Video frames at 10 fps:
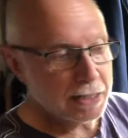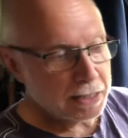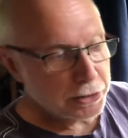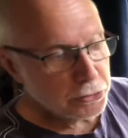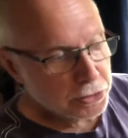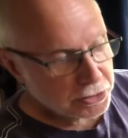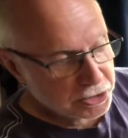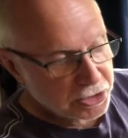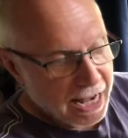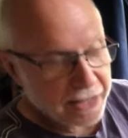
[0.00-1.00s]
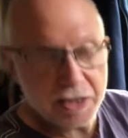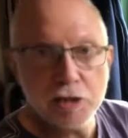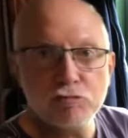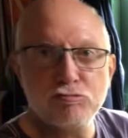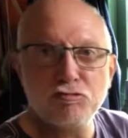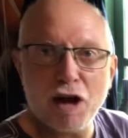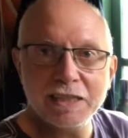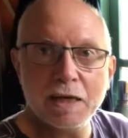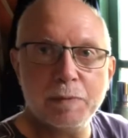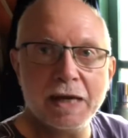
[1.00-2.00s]
You can stack these
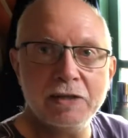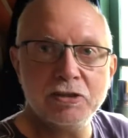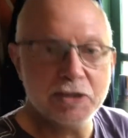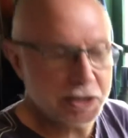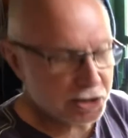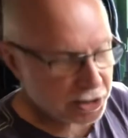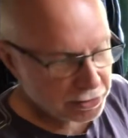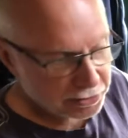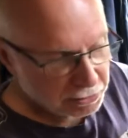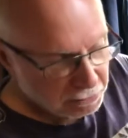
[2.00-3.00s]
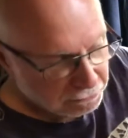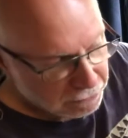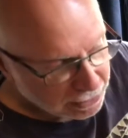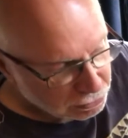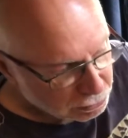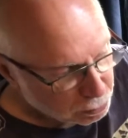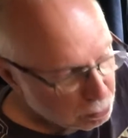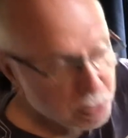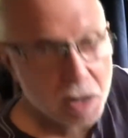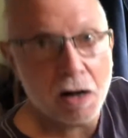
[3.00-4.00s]
right up against each other, so the vulnerable
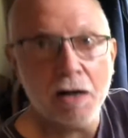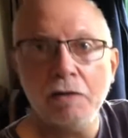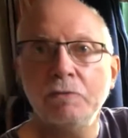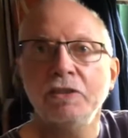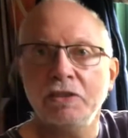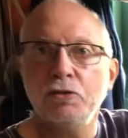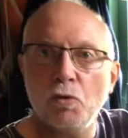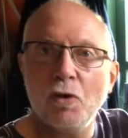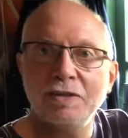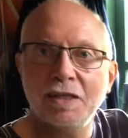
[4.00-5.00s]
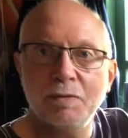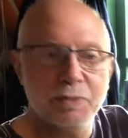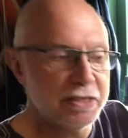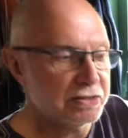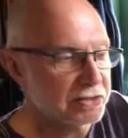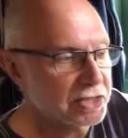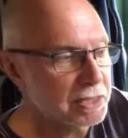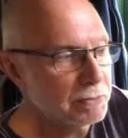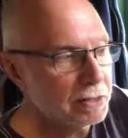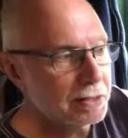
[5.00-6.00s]
part, which is always going to be the
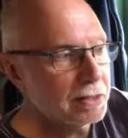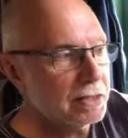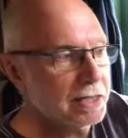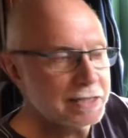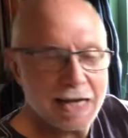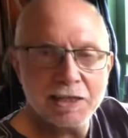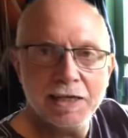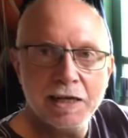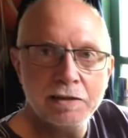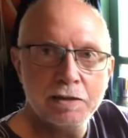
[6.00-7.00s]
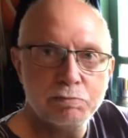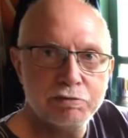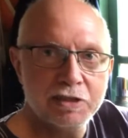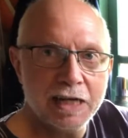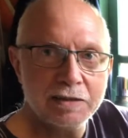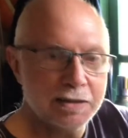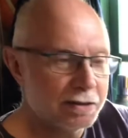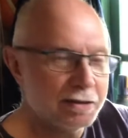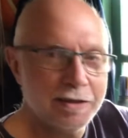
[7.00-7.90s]
seam, is actually hidden and protected.